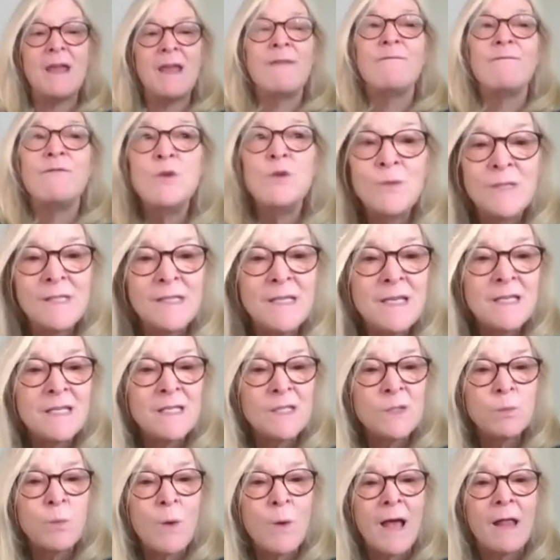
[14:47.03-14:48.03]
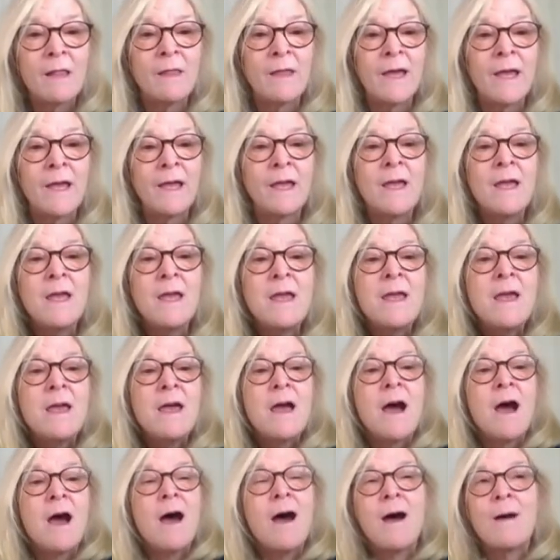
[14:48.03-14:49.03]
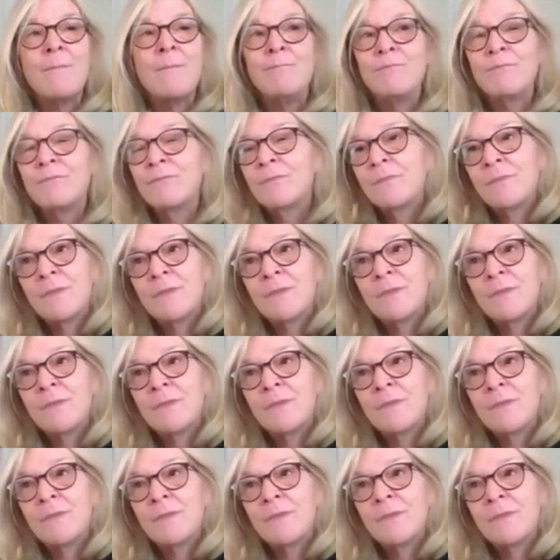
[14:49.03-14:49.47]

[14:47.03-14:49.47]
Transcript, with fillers: if you see swelling, um,